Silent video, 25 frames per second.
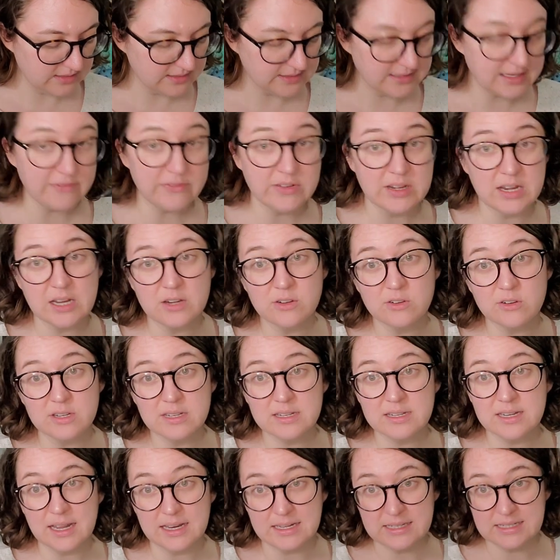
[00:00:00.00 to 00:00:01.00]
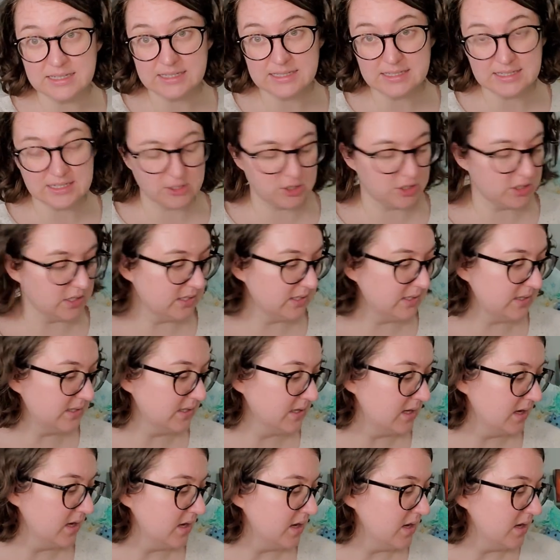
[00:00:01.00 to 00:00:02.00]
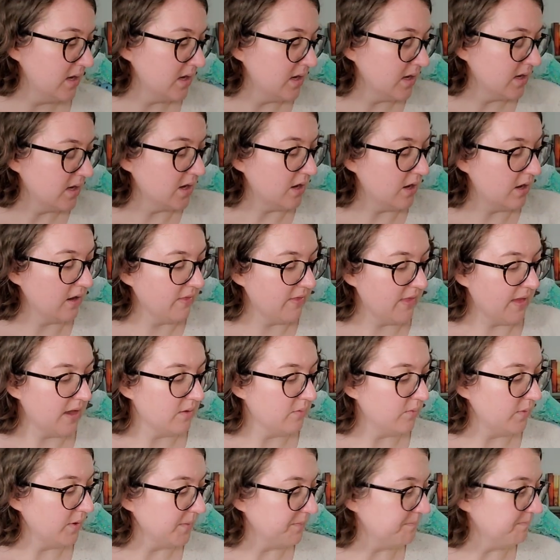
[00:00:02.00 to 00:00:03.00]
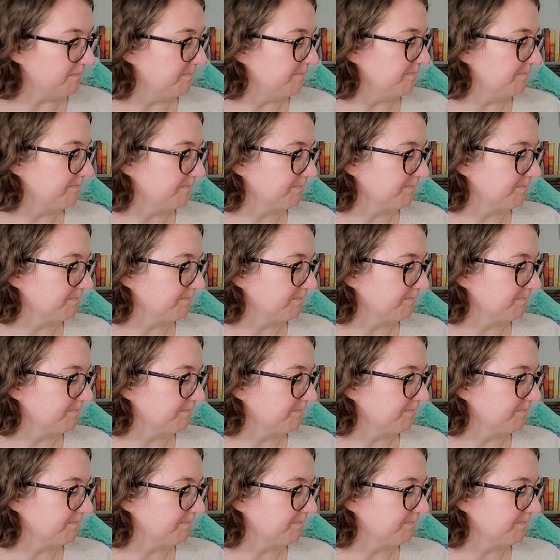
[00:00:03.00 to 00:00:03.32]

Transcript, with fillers: 790 stitches on that one